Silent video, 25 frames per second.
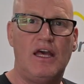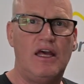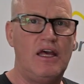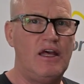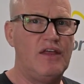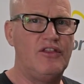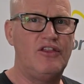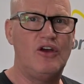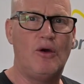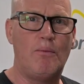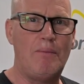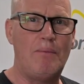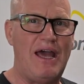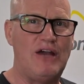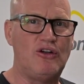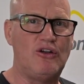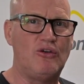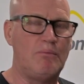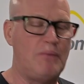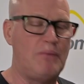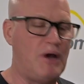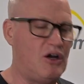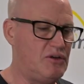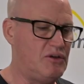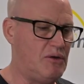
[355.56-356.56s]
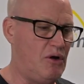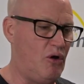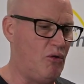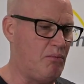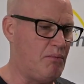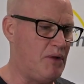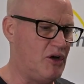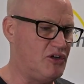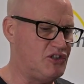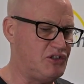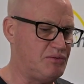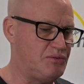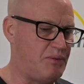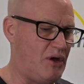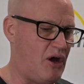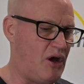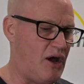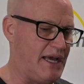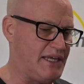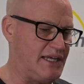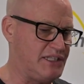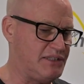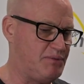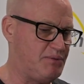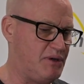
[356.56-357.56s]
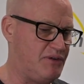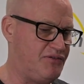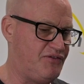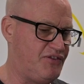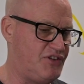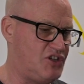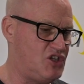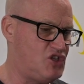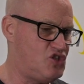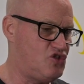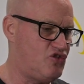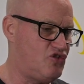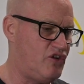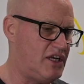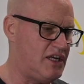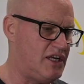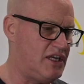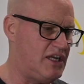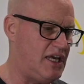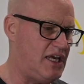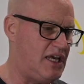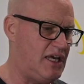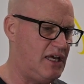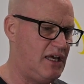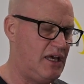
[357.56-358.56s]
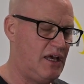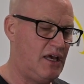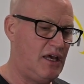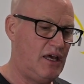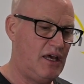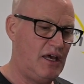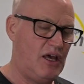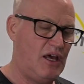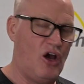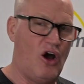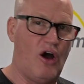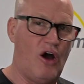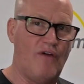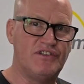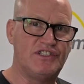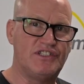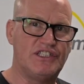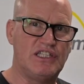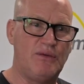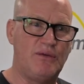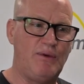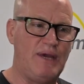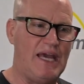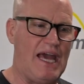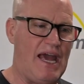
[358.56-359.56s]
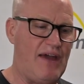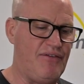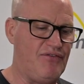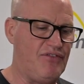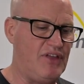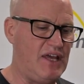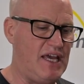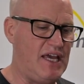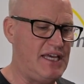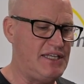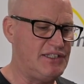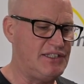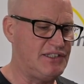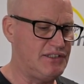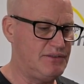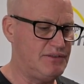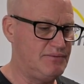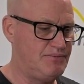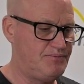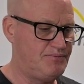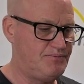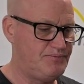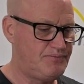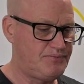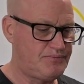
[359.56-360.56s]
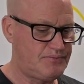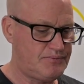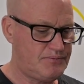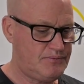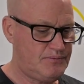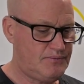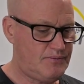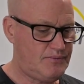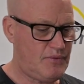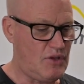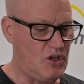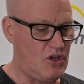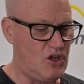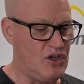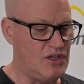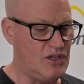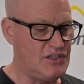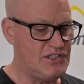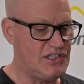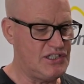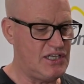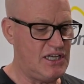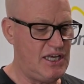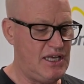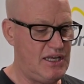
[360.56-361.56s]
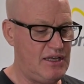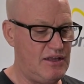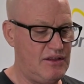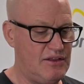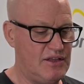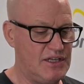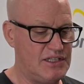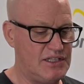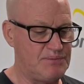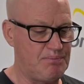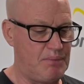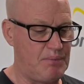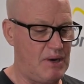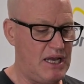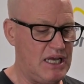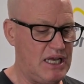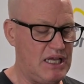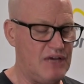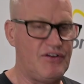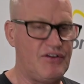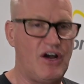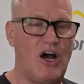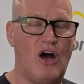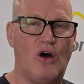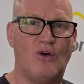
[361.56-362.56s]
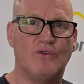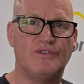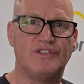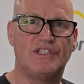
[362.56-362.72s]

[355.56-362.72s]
They'll mount on most bikes, but for the Trinity, obviously we have these. You can see there's plenty of holes